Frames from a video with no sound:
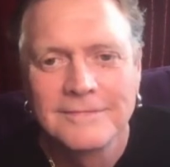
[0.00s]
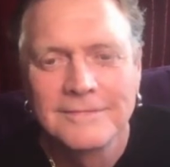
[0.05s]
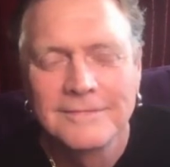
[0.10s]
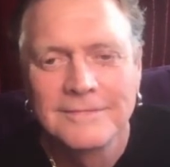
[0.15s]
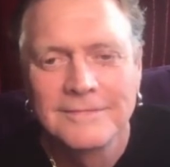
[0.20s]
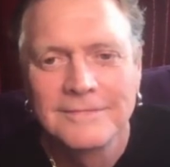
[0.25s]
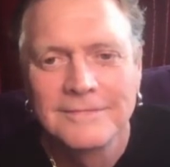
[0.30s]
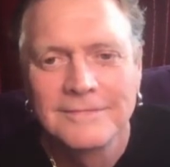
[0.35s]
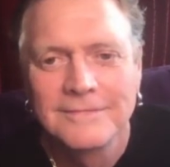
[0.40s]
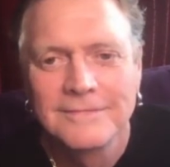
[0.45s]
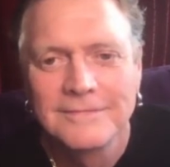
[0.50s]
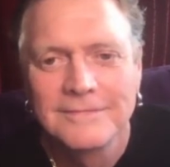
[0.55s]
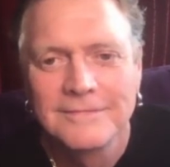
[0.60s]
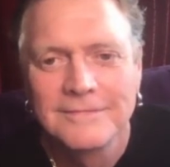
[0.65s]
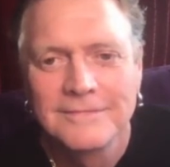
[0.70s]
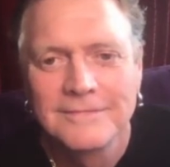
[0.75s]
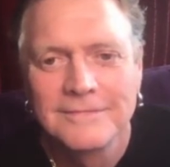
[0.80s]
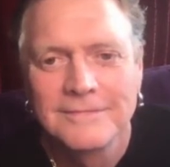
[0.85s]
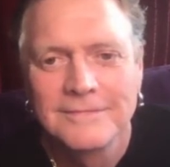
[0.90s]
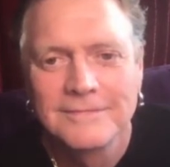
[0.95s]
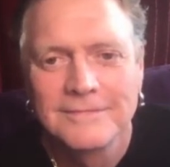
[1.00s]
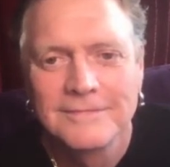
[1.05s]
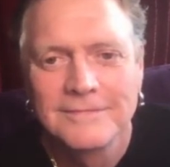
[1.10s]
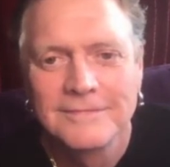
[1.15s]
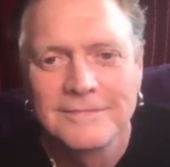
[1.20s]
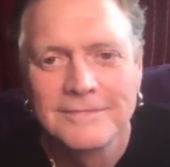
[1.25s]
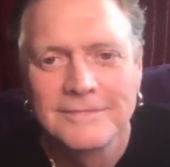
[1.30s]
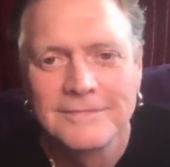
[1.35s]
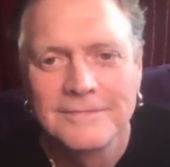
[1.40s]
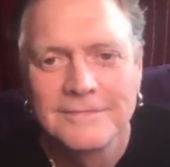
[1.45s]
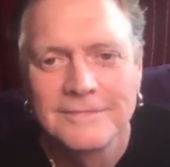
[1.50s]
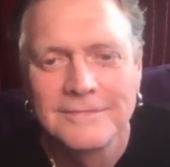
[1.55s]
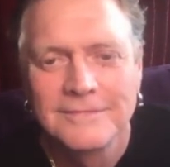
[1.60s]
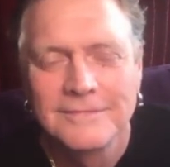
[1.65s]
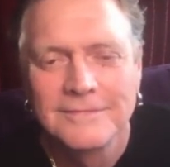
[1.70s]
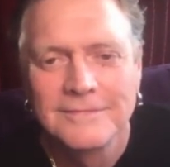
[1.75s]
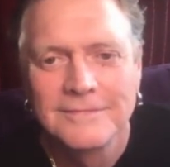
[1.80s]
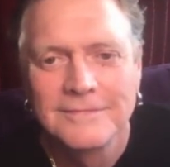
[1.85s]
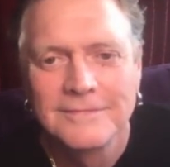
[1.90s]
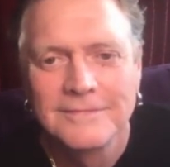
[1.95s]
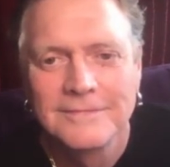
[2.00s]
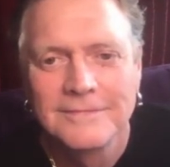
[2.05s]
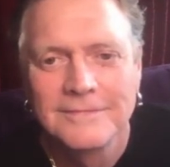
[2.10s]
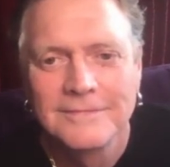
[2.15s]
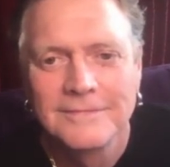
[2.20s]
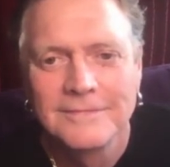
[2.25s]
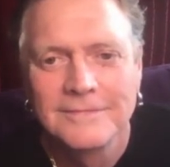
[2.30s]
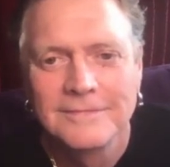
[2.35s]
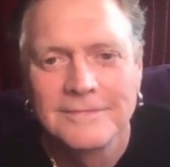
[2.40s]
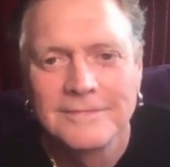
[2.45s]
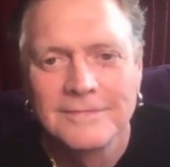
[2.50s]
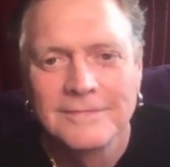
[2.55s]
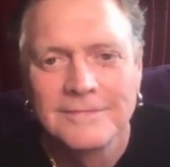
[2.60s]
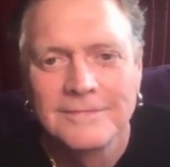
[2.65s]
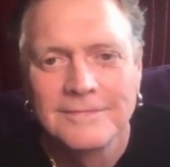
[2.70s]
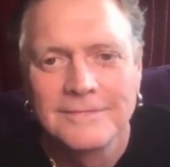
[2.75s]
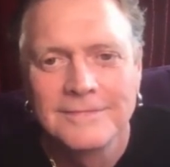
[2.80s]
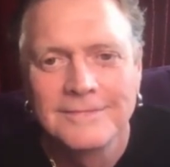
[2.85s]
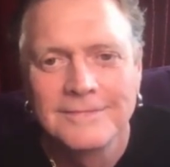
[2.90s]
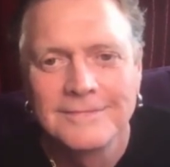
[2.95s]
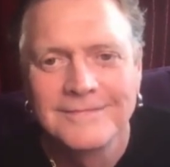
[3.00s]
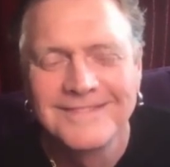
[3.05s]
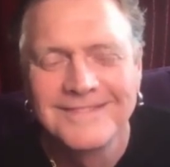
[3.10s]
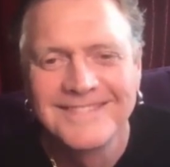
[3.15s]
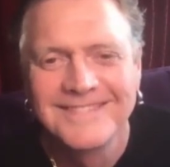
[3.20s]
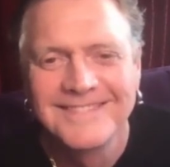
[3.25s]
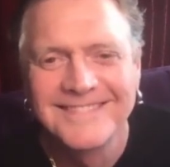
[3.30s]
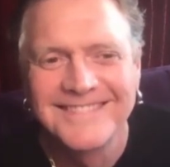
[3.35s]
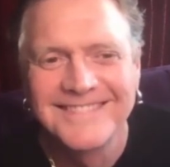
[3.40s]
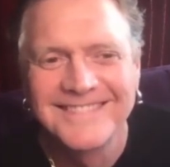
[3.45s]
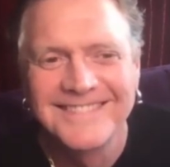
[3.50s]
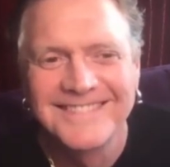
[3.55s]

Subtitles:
[no speech]